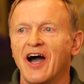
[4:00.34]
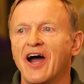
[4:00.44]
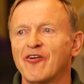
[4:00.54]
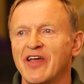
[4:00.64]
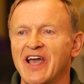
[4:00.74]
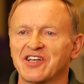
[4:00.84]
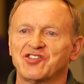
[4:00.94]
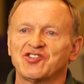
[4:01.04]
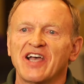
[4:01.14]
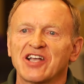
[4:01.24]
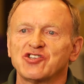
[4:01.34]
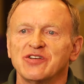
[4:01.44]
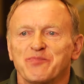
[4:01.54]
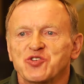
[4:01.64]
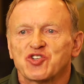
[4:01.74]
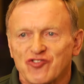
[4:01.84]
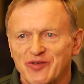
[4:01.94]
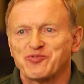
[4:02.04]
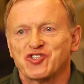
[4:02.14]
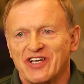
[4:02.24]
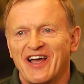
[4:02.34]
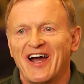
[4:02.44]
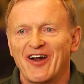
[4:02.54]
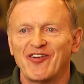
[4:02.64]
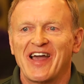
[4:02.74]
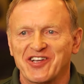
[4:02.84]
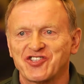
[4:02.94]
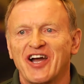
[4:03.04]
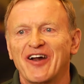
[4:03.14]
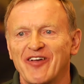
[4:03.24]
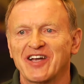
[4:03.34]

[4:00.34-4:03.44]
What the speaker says: RX is actually prescription, RX, R